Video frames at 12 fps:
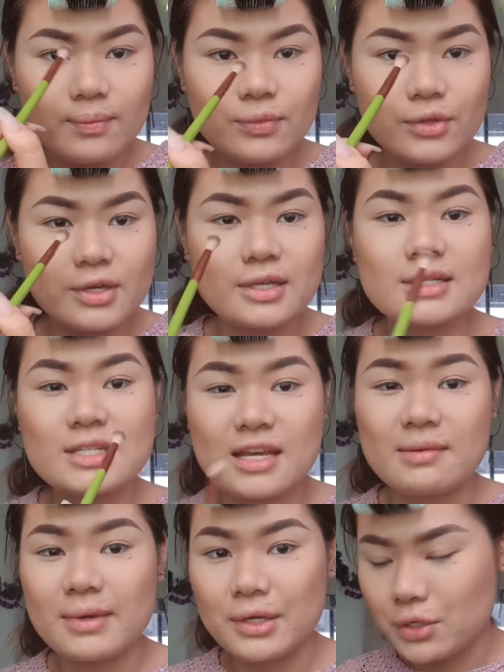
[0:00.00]
you can see
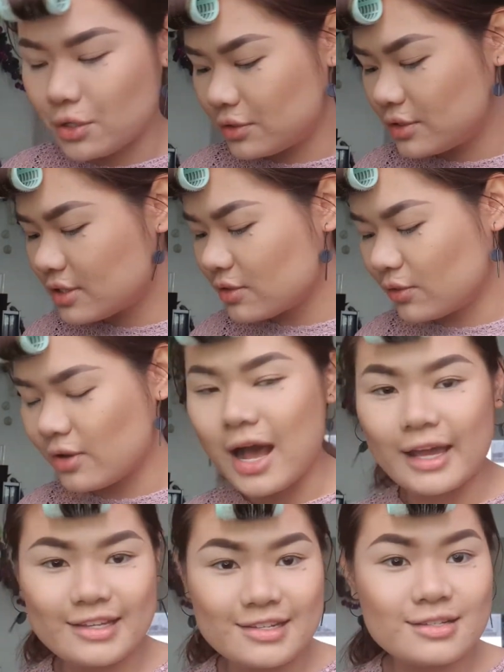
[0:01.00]
my nose, or I
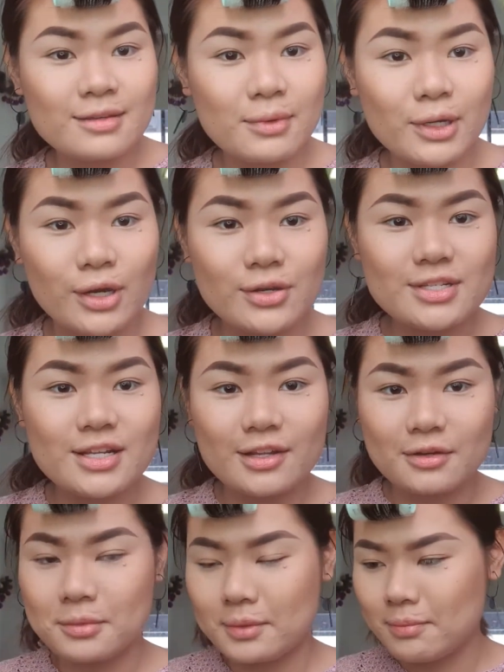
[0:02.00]
can see my nose a
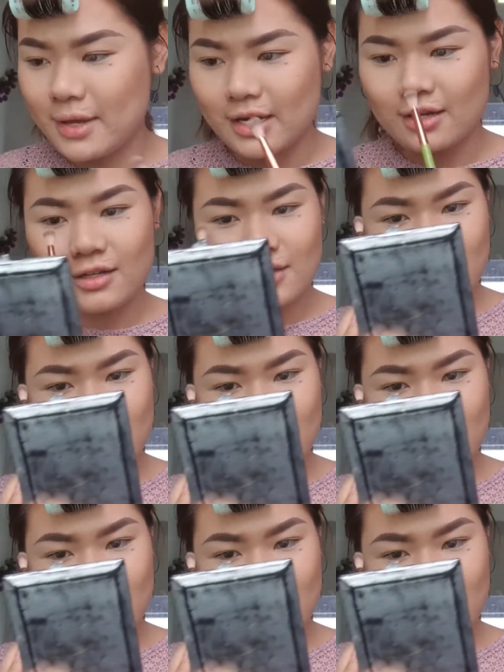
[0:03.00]
little bit better.